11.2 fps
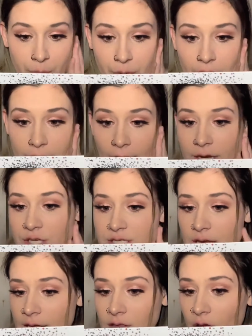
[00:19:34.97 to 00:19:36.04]
But I
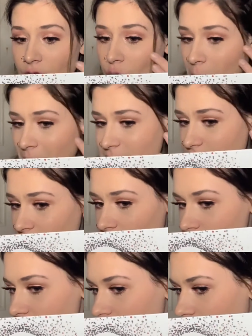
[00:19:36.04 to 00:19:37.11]
love the way my skin
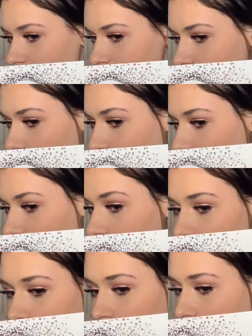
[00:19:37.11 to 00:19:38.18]
looks. I can't stop
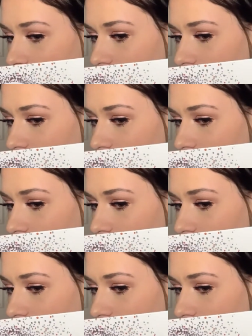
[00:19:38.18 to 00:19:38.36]
looking at